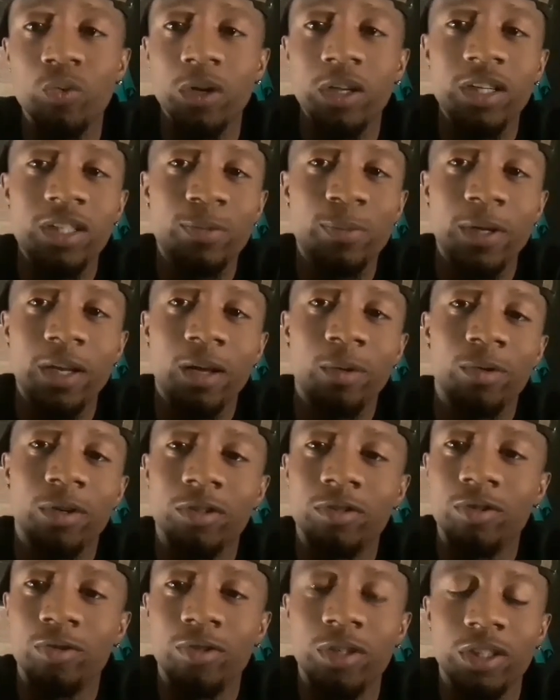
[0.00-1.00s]
What he's been able
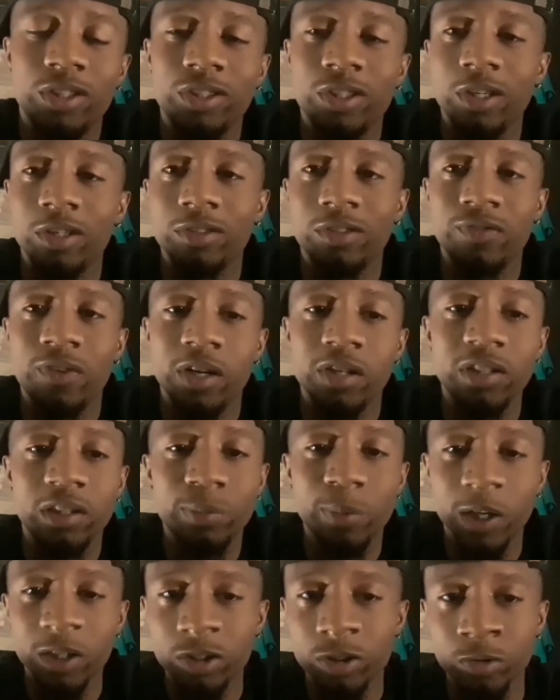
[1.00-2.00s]
to do this year is very
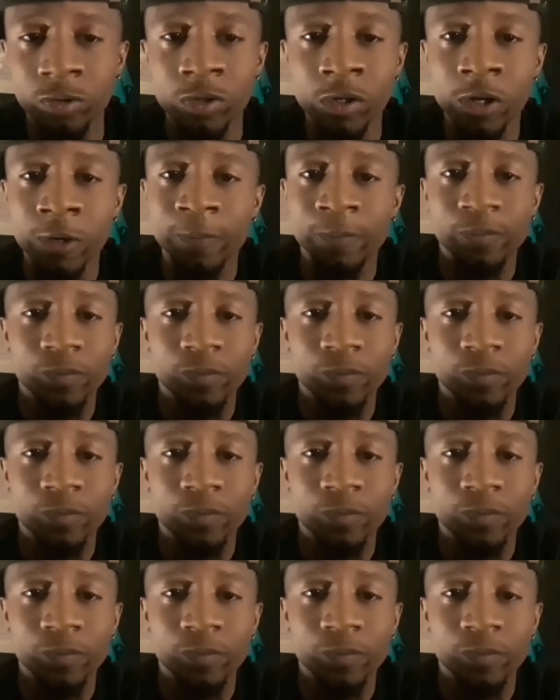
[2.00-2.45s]
special.